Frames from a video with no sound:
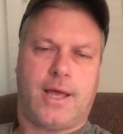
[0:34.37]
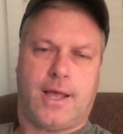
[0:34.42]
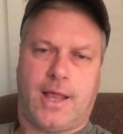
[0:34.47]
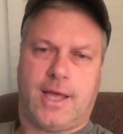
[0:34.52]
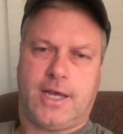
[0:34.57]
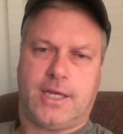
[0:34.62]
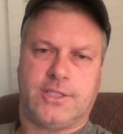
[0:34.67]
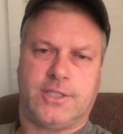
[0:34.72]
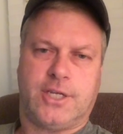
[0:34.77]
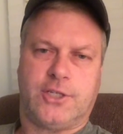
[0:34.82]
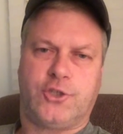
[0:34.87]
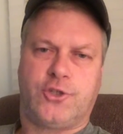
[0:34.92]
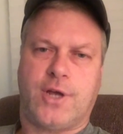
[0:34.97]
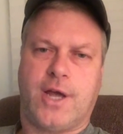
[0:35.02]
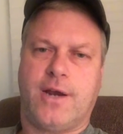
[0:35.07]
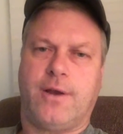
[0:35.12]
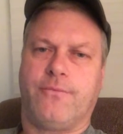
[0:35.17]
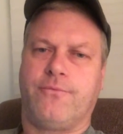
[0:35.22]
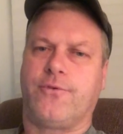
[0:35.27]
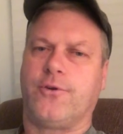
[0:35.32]
like I said,
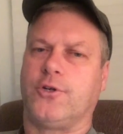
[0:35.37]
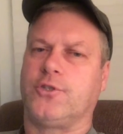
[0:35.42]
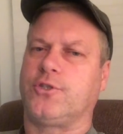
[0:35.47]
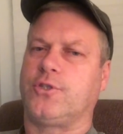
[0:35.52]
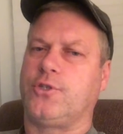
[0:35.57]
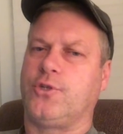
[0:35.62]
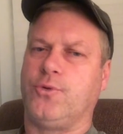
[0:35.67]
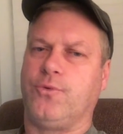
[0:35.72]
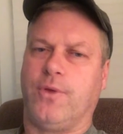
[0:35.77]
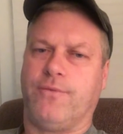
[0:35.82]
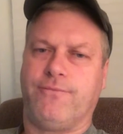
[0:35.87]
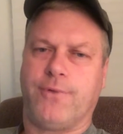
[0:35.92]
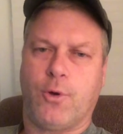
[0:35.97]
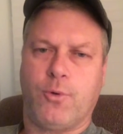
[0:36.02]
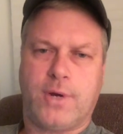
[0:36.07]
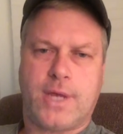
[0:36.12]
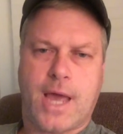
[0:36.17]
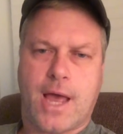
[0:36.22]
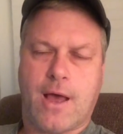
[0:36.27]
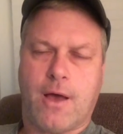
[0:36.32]
try to first do the
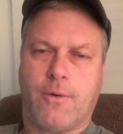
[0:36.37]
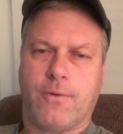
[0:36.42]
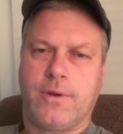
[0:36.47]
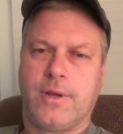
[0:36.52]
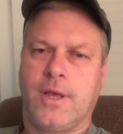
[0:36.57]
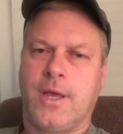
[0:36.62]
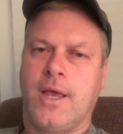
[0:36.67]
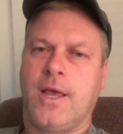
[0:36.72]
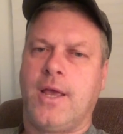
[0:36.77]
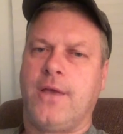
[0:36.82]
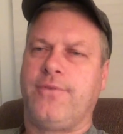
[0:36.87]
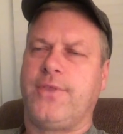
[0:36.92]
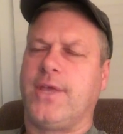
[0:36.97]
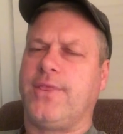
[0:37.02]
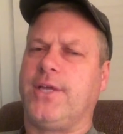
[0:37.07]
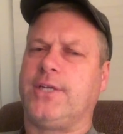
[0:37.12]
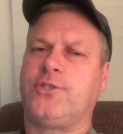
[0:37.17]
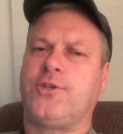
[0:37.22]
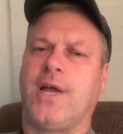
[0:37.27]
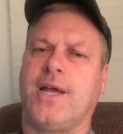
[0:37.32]
vote count.
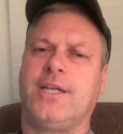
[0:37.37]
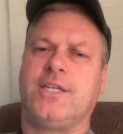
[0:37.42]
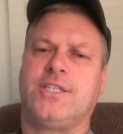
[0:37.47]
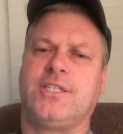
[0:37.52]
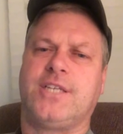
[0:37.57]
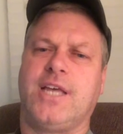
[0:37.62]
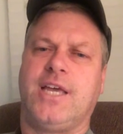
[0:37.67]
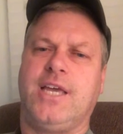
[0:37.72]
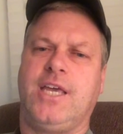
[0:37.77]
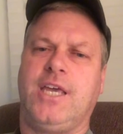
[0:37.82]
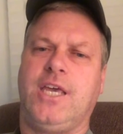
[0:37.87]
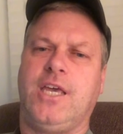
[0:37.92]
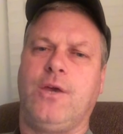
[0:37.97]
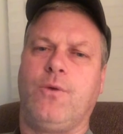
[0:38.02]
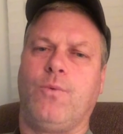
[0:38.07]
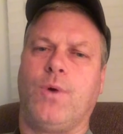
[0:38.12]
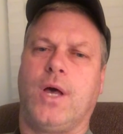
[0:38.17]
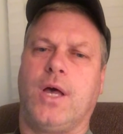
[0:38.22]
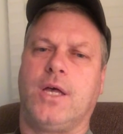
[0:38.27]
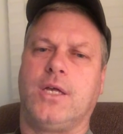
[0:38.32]
Then they tried to say he
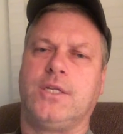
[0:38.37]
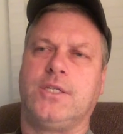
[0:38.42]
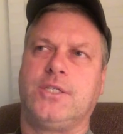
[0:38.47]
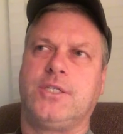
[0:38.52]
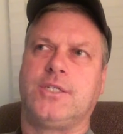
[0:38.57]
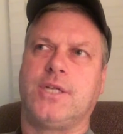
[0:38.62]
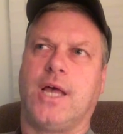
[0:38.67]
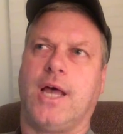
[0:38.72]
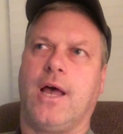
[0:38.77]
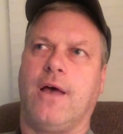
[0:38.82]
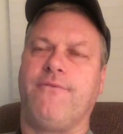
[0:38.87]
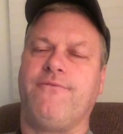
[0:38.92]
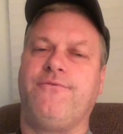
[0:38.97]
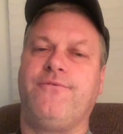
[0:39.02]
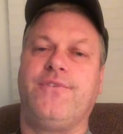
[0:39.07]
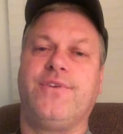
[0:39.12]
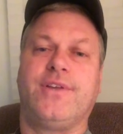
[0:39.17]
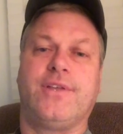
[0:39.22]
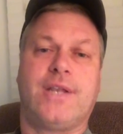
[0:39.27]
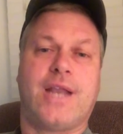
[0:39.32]
was
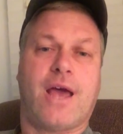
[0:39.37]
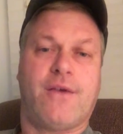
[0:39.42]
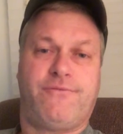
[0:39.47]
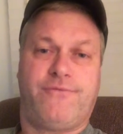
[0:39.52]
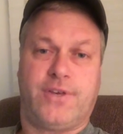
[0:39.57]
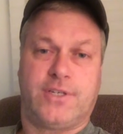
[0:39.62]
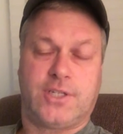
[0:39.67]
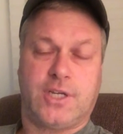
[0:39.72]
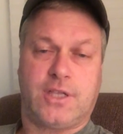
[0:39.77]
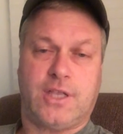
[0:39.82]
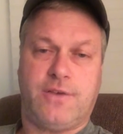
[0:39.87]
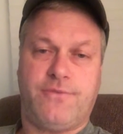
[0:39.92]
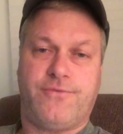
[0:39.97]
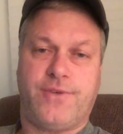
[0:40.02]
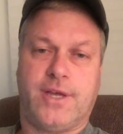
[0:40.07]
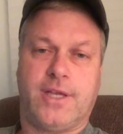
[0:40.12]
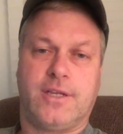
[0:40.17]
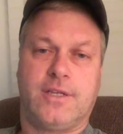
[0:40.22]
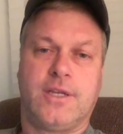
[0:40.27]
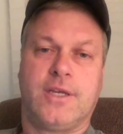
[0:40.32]
not physically
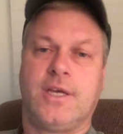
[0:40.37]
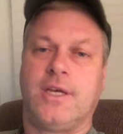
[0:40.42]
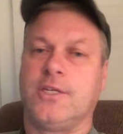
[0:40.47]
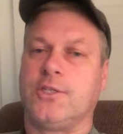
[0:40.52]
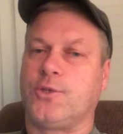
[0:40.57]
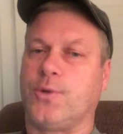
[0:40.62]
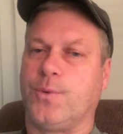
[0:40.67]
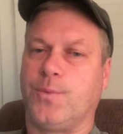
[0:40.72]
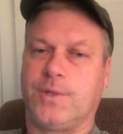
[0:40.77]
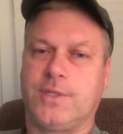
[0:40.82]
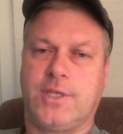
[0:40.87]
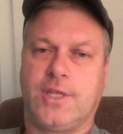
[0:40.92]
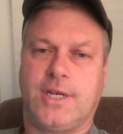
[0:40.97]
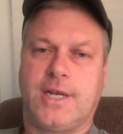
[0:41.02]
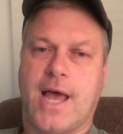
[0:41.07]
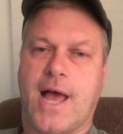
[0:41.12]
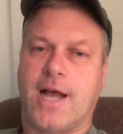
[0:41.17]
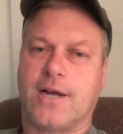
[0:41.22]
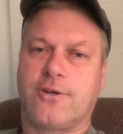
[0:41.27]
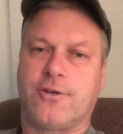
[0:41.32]
fit. So he went to the
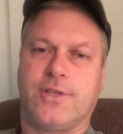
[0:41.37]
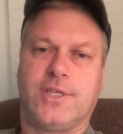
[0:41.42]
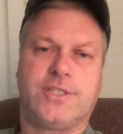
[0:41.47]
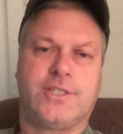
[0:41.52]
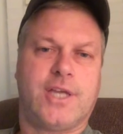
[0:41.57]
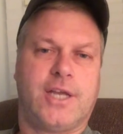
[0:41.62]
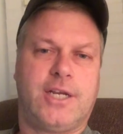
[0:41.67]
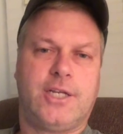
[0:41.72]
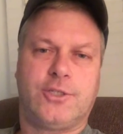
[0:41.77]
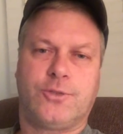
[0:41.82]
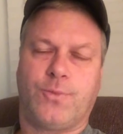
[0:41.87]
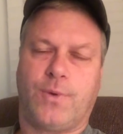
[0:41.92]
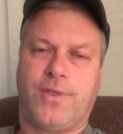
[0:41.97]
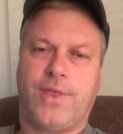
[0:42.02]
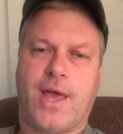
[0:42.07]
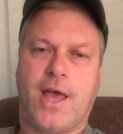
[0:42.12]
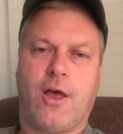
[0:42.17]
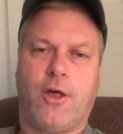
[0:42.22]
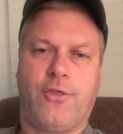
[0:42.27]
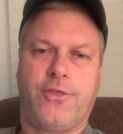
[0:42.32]
doctor. They said he was one of
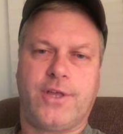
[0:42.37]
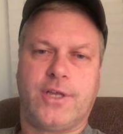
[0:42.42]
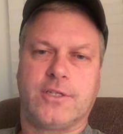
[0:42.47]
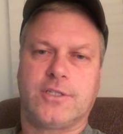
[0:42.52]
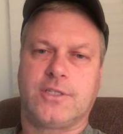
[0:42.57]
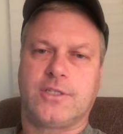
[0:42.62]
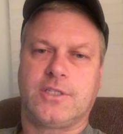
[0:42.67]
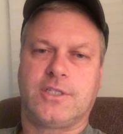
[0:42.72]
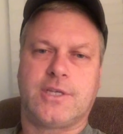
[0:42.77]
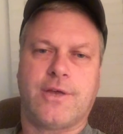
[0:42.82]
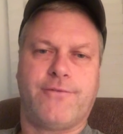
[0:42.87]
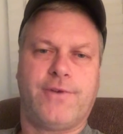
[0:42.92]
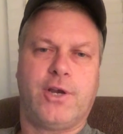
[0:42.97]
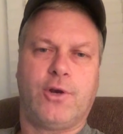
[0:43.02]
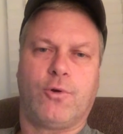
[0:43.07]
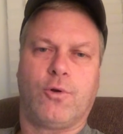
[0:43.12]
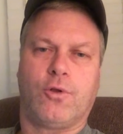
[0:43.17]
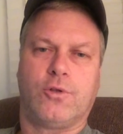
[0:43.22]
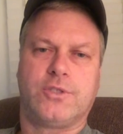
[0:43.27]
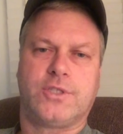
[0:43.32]
the healthiest
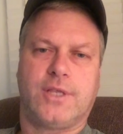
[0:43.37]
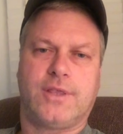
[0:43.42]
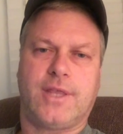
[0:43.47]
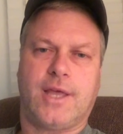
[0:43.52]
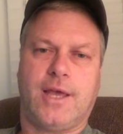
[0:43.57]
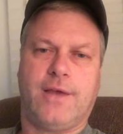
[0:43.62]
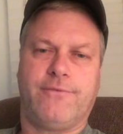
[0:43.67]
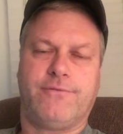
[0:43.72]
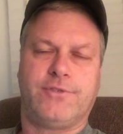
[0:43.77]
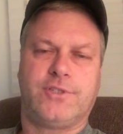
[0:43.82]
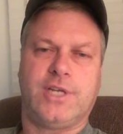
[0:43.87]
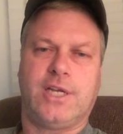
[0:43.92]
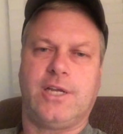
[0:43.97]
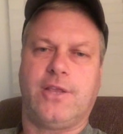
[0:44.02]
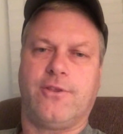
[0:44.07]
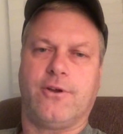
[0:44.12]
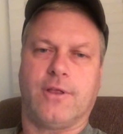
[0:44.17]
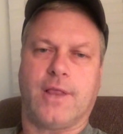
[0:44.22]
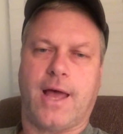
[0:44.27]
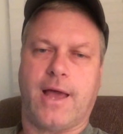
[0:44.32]
70-year-olds that they've seen
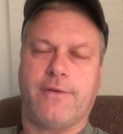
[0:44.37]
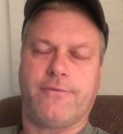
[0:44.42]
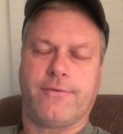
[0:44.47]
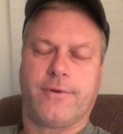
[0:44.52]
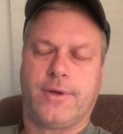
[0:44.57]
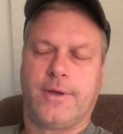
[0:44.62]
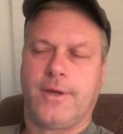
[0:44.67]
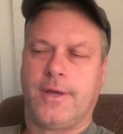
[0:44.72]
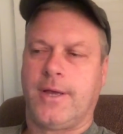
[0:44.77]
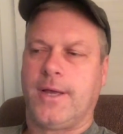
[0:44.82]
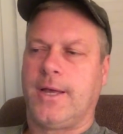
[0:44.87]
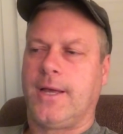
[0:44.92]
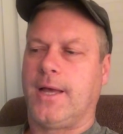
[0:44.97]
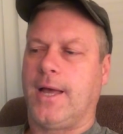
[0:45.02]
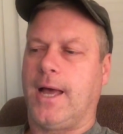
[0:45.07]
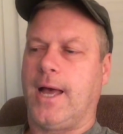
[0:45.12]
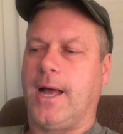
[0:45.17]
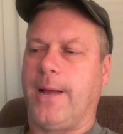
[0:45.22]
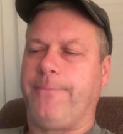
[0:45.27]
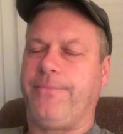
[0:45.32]
in their life.
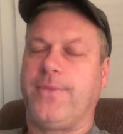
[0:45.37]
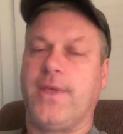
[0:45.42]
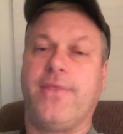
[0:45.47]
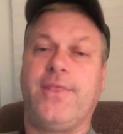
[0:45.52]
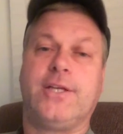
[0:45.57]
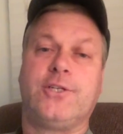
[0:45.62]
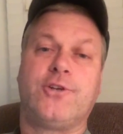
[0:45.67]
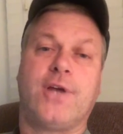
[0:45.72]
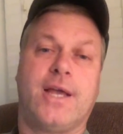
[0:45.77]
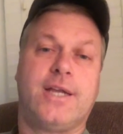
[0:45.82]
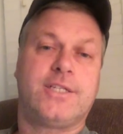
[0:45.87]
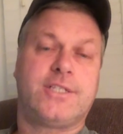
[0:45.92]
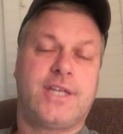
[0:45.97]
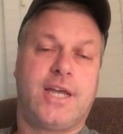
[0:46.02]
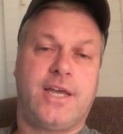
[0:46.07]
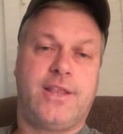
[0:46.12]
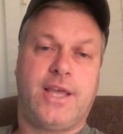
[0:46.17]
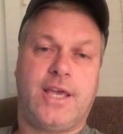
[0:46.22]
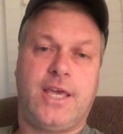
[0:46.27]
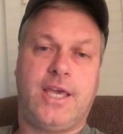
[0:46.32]
Then they tried to
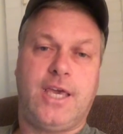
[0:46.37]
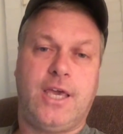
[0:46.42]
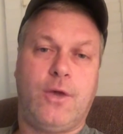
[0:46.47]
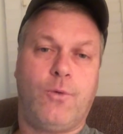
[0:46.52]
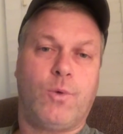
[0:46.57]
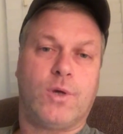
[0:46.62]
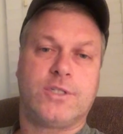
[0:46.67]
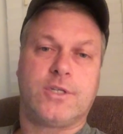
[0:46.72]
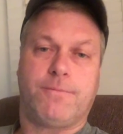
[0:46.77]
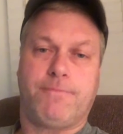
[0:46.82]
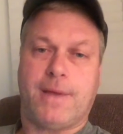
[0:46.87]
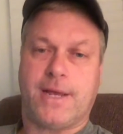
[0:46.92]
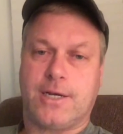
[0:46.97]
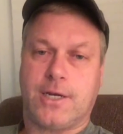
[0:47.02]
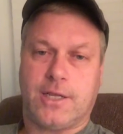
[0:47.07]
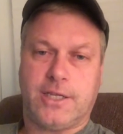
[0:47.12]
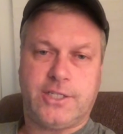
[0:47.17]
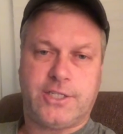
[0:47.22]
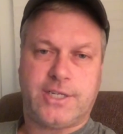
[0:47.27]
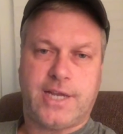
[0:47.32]
say that he wasn't
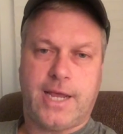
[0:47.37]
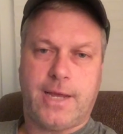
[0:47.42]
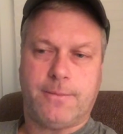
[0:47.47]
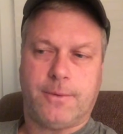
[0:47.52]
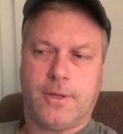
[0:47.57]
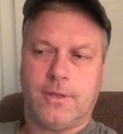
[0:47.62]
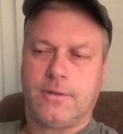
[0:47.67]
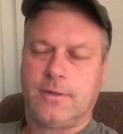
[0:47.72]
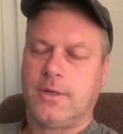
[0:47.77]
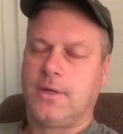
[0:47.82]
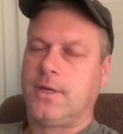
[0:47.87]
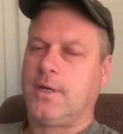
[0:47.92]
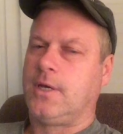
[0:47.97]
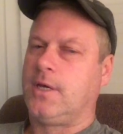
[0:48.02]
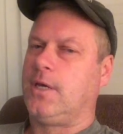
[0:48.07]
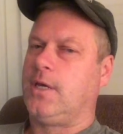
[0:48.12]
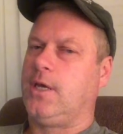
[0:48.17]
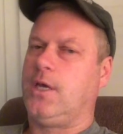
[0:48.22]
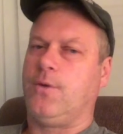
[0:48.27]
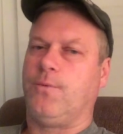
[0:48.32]
mentally stable.
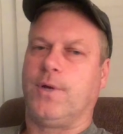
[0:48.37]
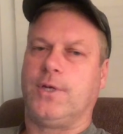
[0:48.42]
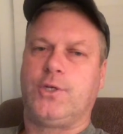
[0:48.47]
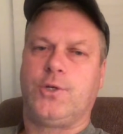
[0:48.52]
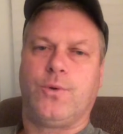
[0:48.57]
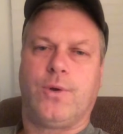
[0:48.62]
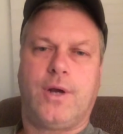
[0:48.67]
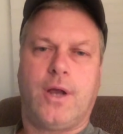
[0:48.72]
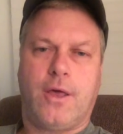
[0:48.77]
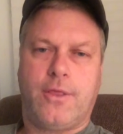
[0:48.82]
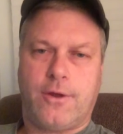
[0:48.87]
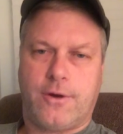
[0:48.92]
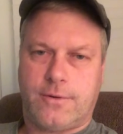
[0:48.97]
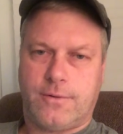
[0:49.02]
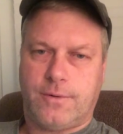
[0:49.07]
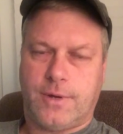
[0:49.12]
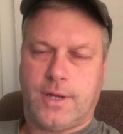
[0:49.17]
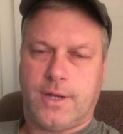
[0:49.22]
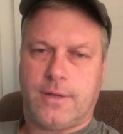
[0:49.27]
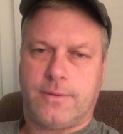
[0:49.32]
He went to
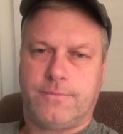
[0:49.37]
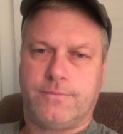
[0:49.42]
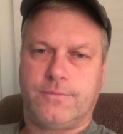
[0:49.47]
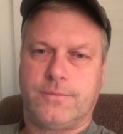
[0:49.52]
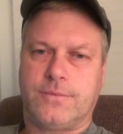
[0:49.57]
another